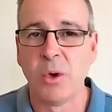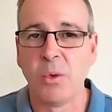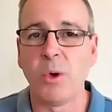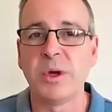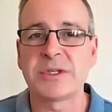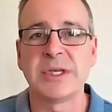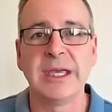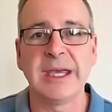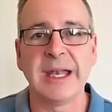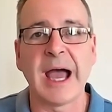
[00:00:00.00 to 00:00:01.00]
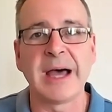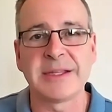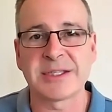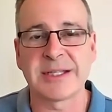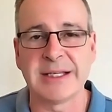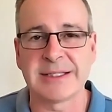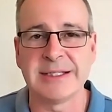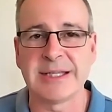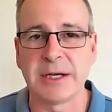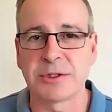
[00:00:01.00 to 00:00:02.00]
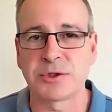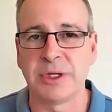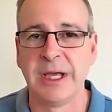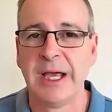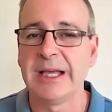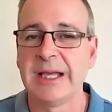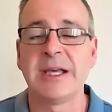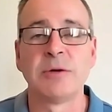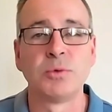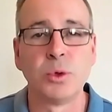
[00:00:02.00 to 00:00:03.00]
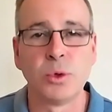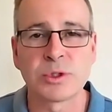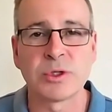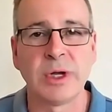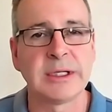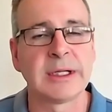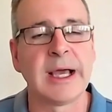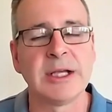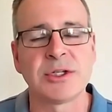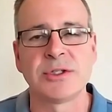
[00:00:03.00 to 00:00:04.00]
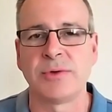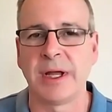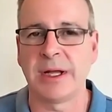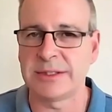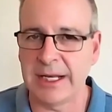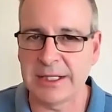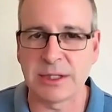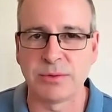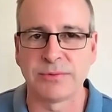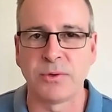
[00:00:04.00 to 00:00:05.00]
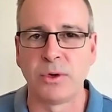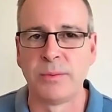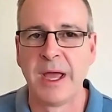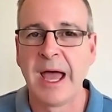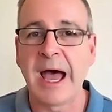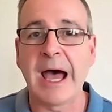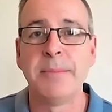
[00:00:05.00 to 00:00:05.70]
What we're seeing in other states and territory is their rules and regulations around tenancy reform